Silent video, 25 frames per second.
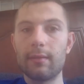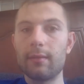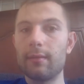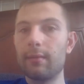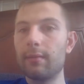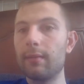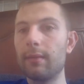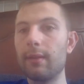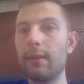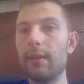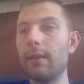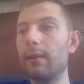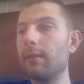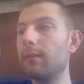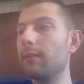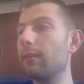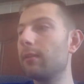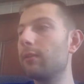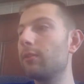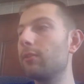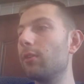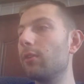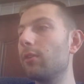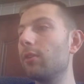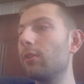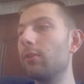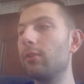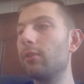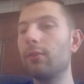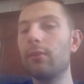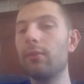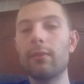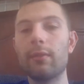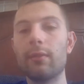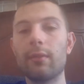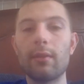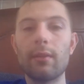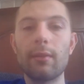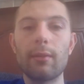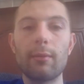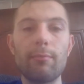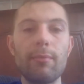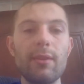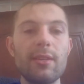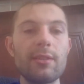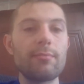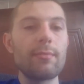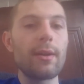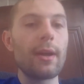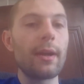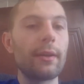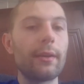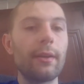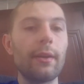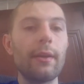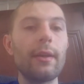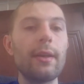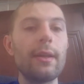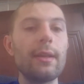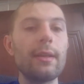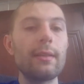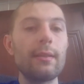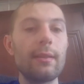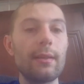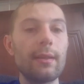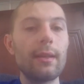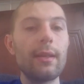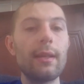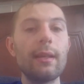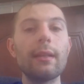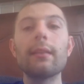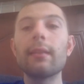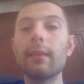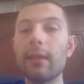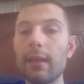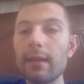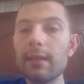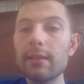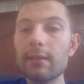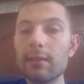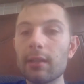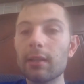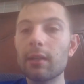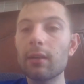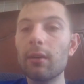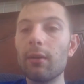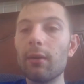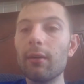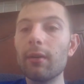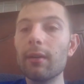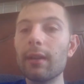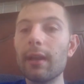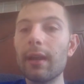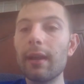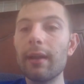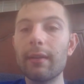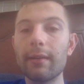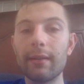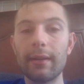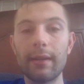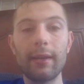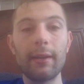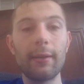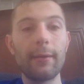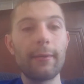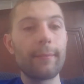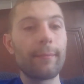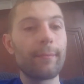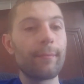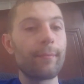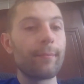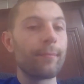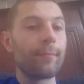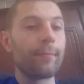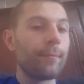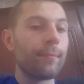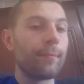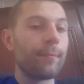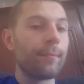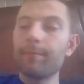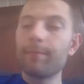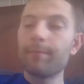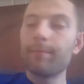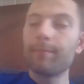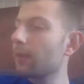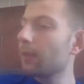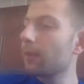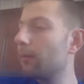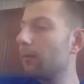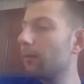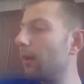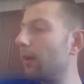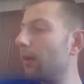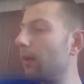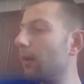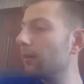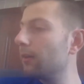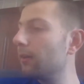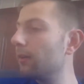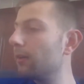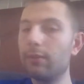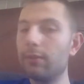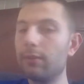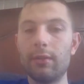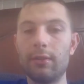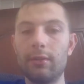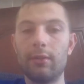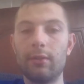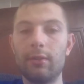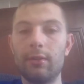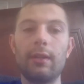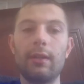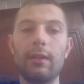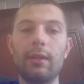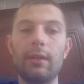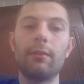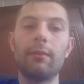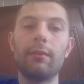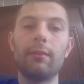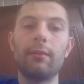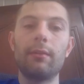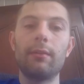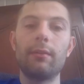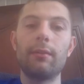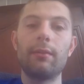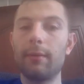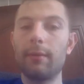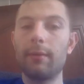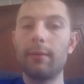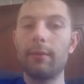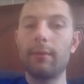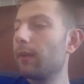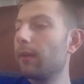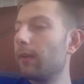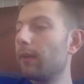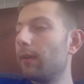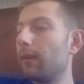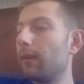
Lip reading: So yeah, it shows you Bismarck here is it is cold hardy. Hardier than you think, really.